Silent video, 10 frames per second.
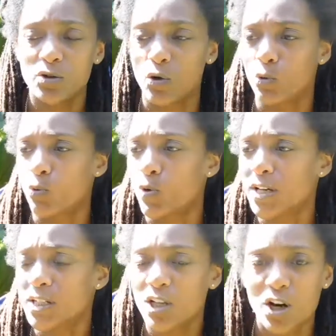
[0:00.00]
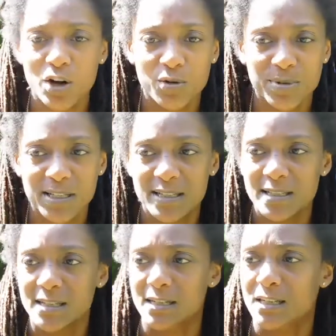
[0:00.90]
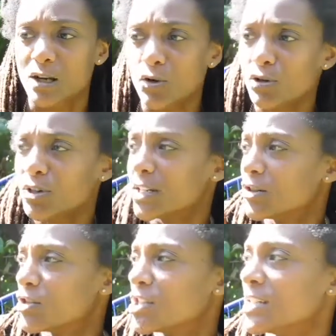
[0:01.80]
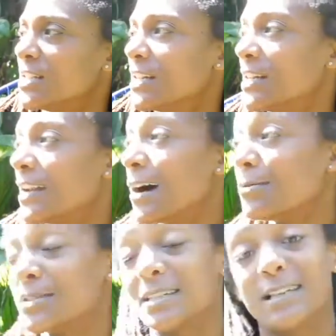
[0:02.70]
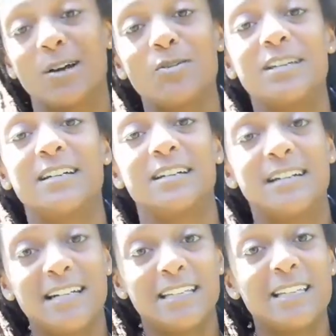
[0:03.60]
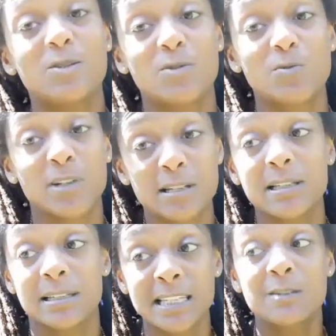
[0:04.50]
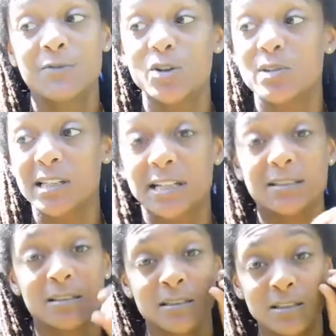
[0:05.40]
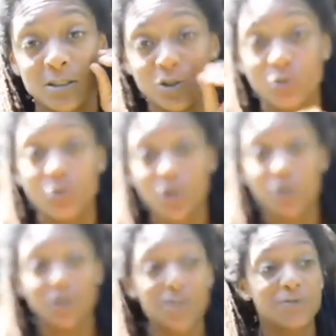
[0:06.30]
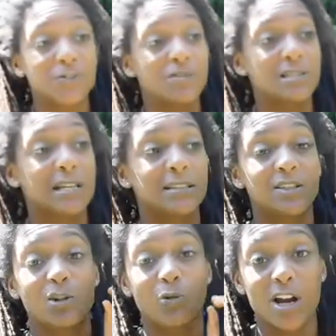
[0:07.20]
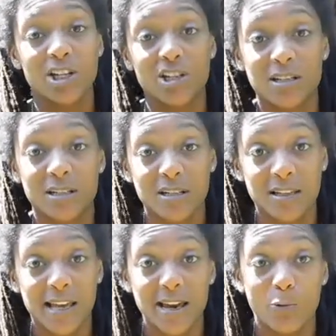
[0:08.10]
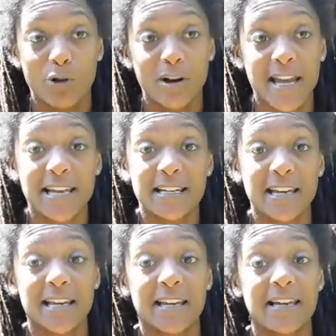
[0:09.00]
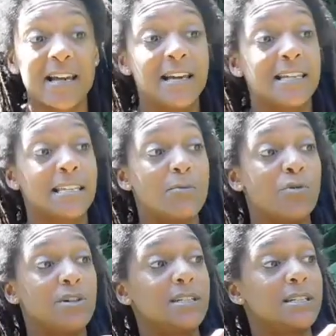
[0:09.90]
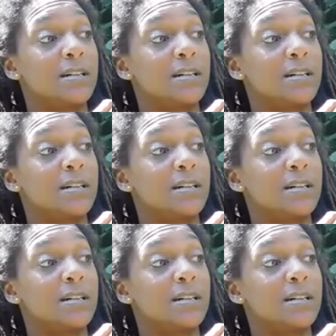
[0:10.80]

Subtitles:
or wind turbines, and solar energy. And I was just like, oh, yeah. This feels like the new world. This feels like the direction that we're headed, and someone's